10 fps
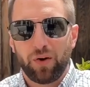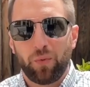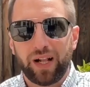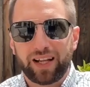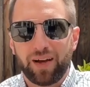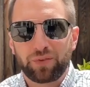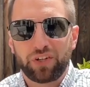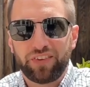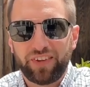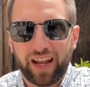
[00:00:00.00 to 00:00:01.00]
Welcome to
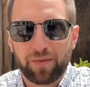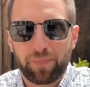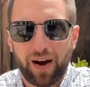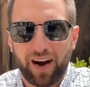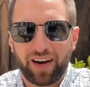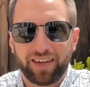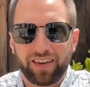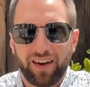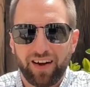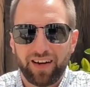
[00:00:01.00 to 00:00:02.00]
the second part
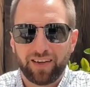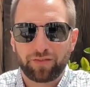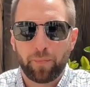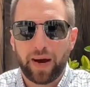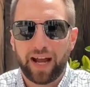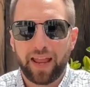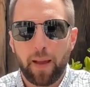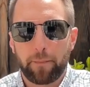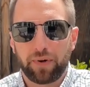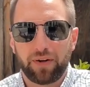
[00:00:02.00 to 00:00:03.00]
of
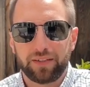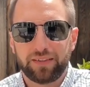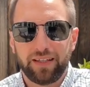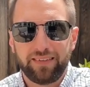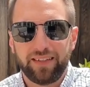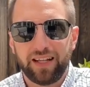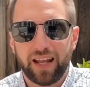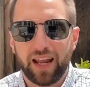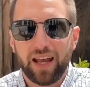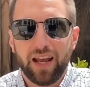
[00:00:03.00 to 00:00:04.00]
my Bande
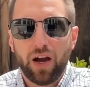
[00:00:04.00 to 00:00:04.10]
Dessinée